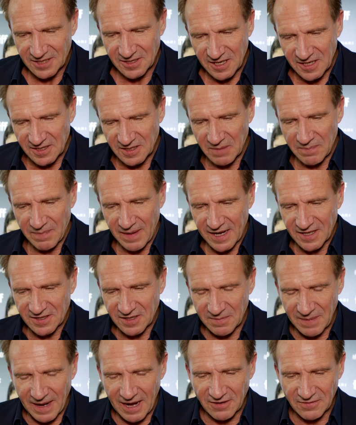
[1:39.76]
He's a,
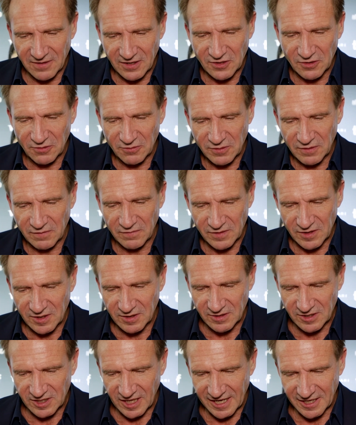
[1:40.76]
it's about the sort of
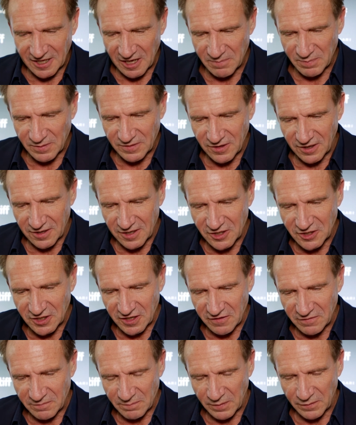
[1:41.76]

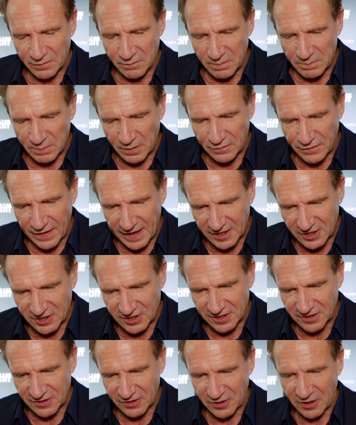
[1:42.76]
psychopathology of per
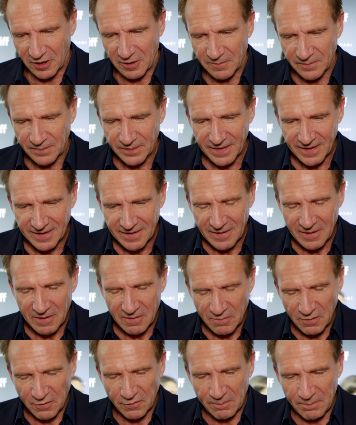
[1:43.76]
perfection, you know.
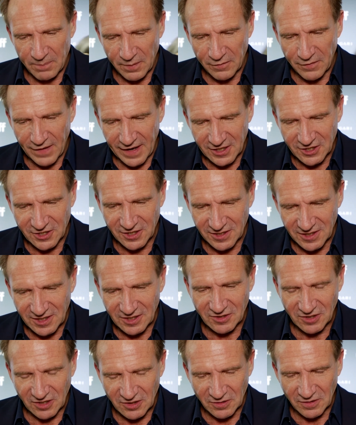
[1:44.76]
Per perfection
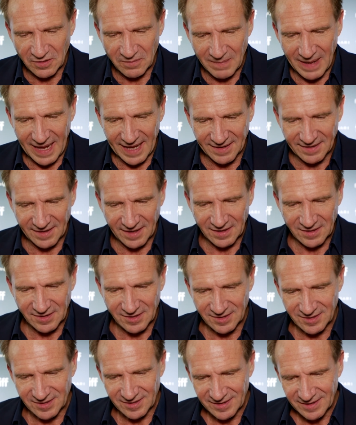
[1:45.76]
is the sort of
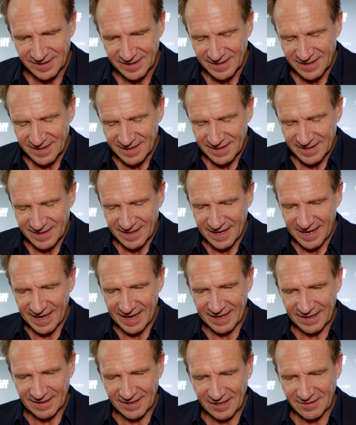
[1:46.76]
madness
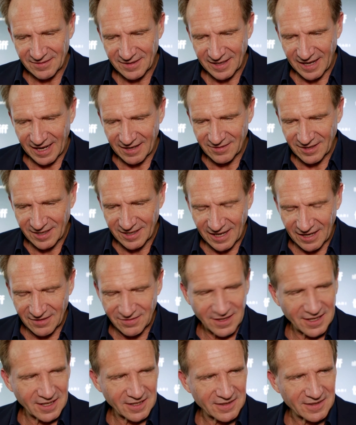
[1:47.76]
and I, th- I, think I
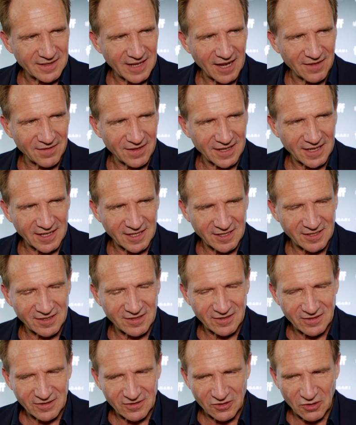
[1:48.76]
think it's I think
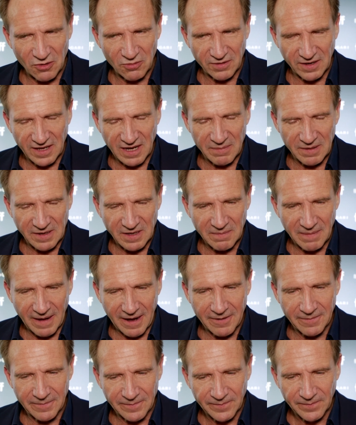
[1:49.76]
it's talking a bit
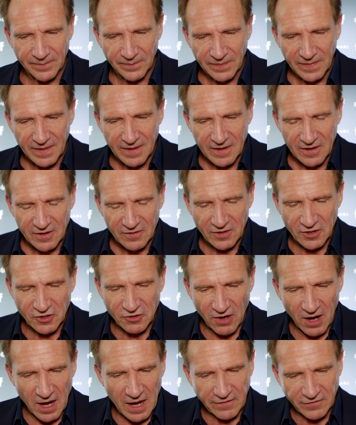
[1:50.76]
about the
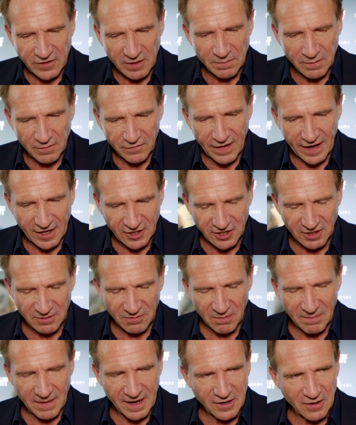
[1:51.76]
drive to perfection
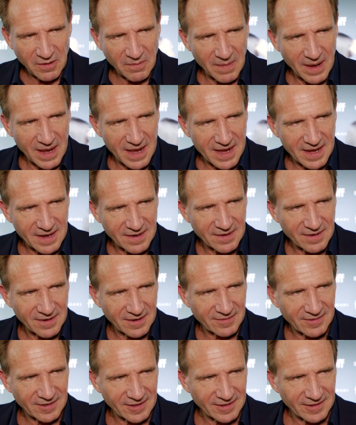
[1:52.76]
will make you mad.
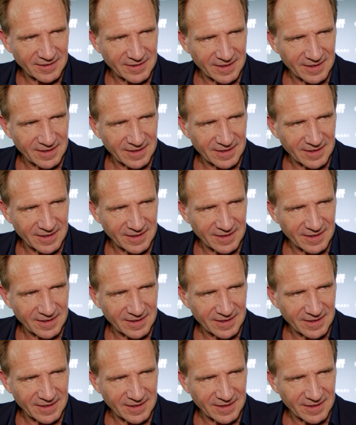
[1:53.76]
I think.